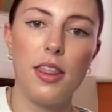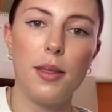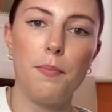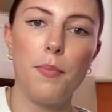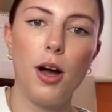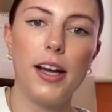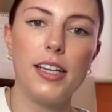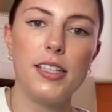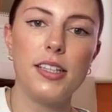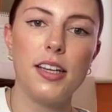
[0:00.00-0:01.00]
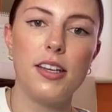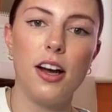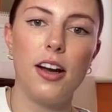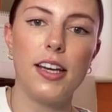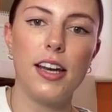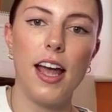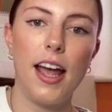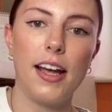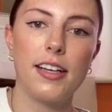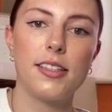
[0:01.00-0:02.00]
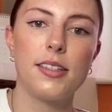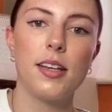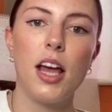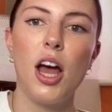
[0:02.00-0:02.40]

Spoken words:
the minus 9x.